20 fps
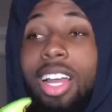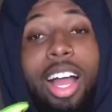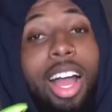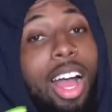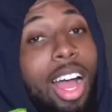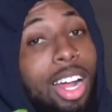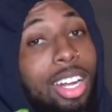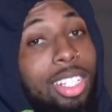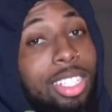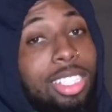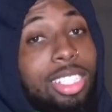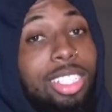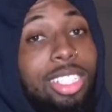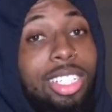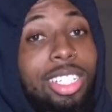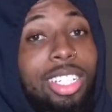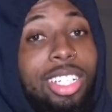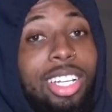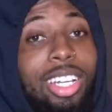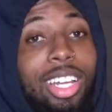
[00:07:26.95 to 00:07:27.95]

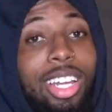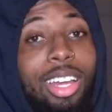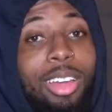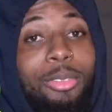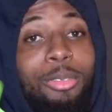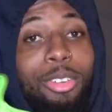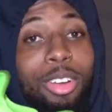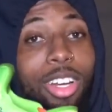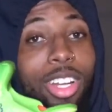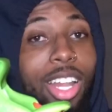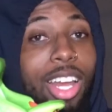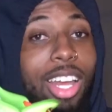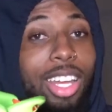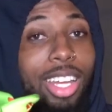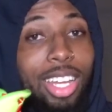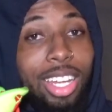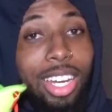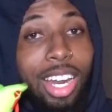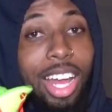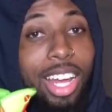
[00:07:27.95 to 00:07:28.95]
honestly, if you're like
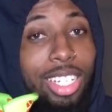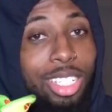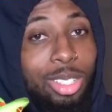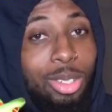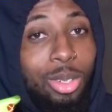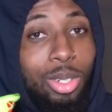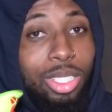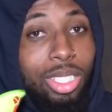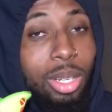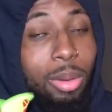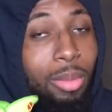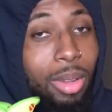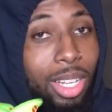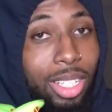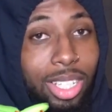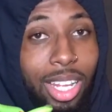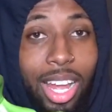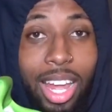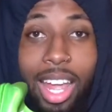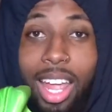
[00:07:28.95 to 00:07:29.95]
in high school or something
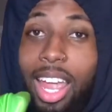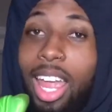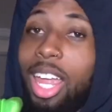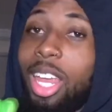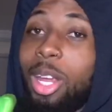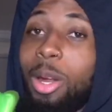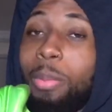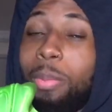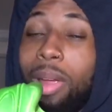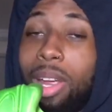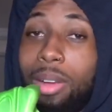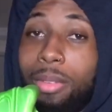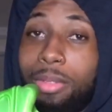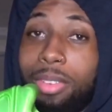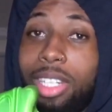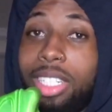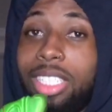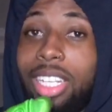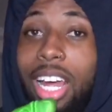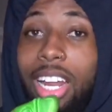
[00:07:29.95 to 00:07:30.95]
like that and you're paying for
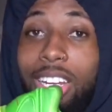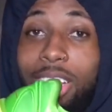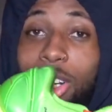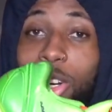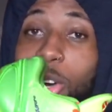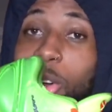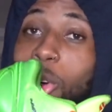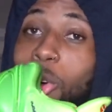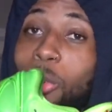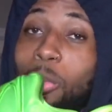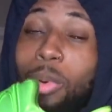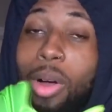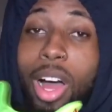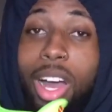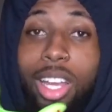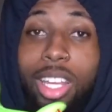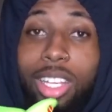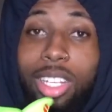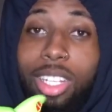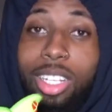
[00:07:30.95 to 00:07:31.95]
these out of your own
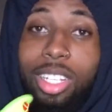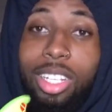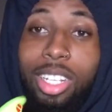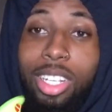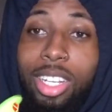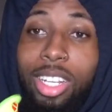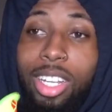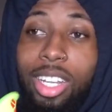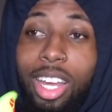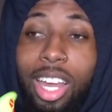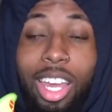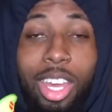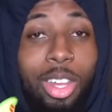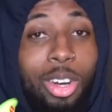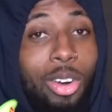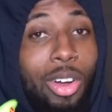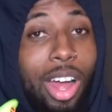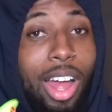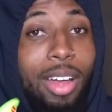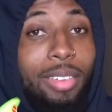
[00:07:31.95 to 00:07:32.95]
pocket and you
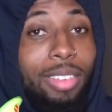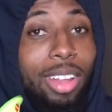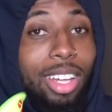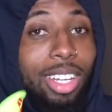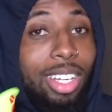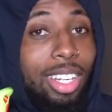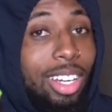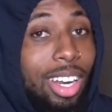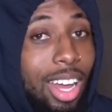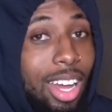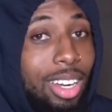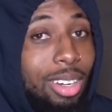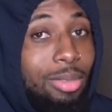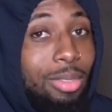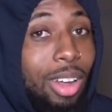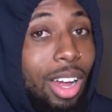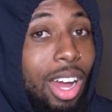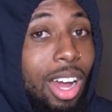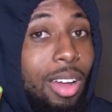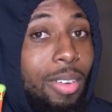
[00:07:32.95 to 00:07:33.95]
don't have like a 9 to
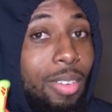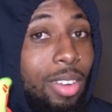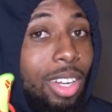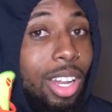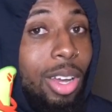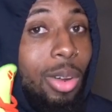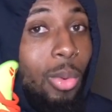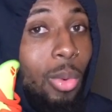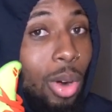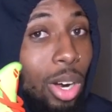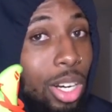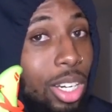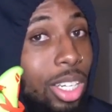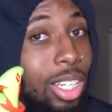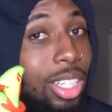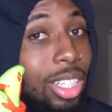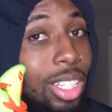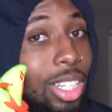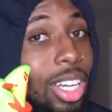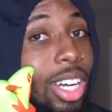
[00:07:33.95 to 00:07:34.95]
5 or like
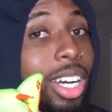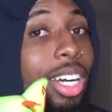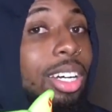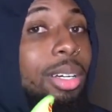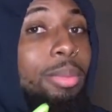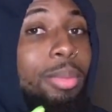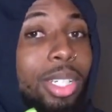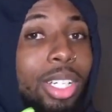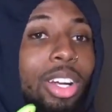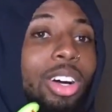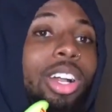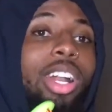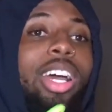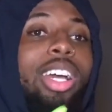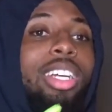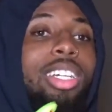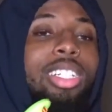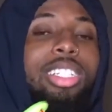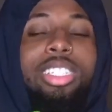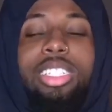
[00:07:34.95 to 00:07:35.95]
working and all
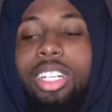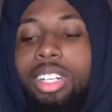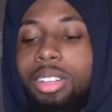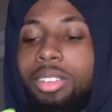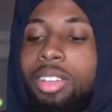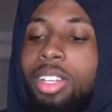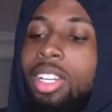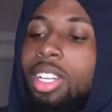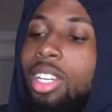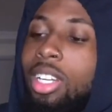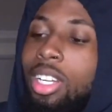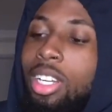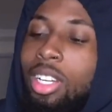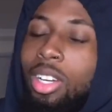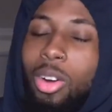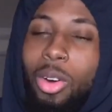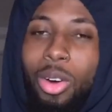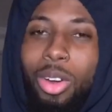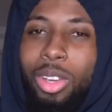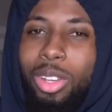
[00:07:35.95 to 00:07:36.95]
that good stuff,
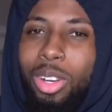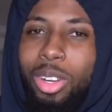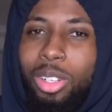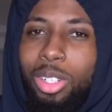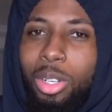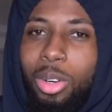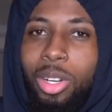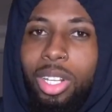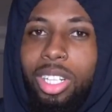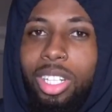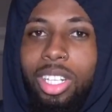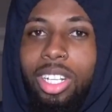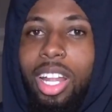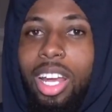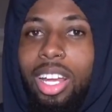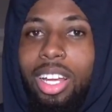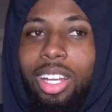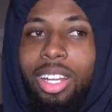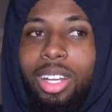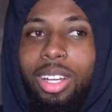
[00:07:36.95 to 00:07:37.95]
or you don't do anything
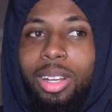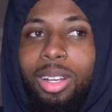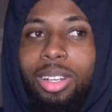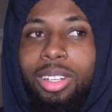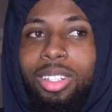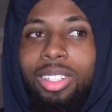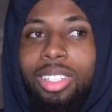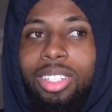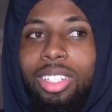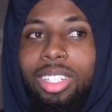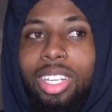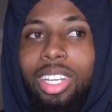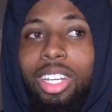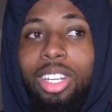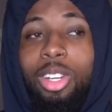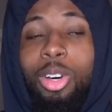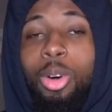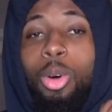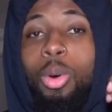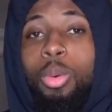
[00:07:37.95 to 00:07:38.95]
like in
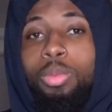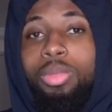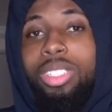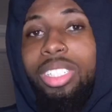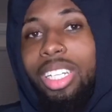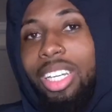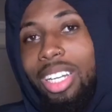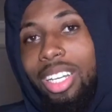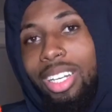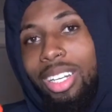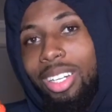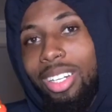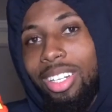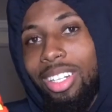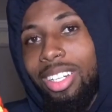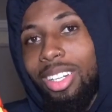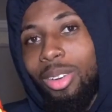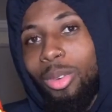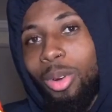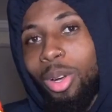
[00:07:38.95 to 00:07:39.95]
the hoop scene
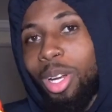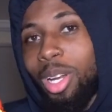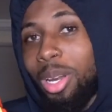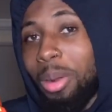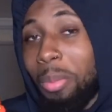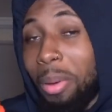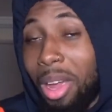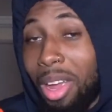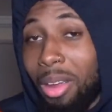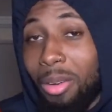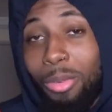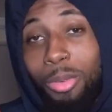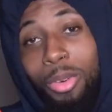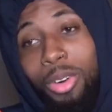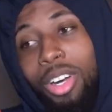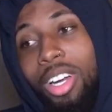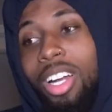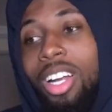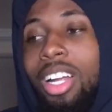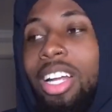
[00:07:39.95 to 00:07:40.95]
where you're getting paid
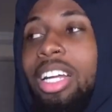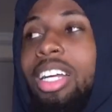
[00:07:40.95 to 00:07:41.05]
for it,